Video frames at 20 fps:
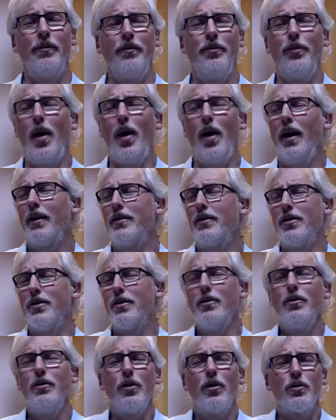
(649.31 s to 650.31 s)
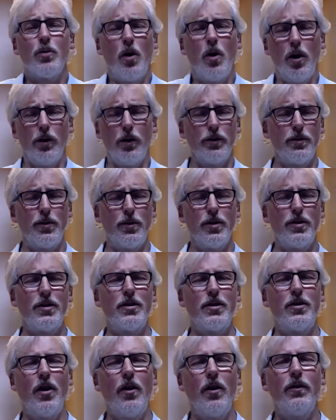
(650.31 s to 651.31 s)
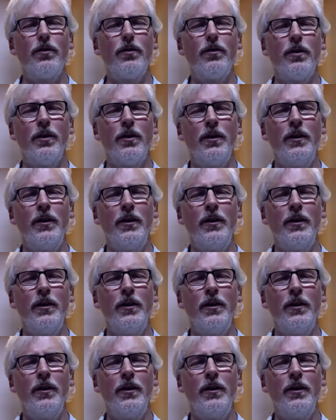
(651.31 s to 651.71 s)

bags, who knows what, but stuff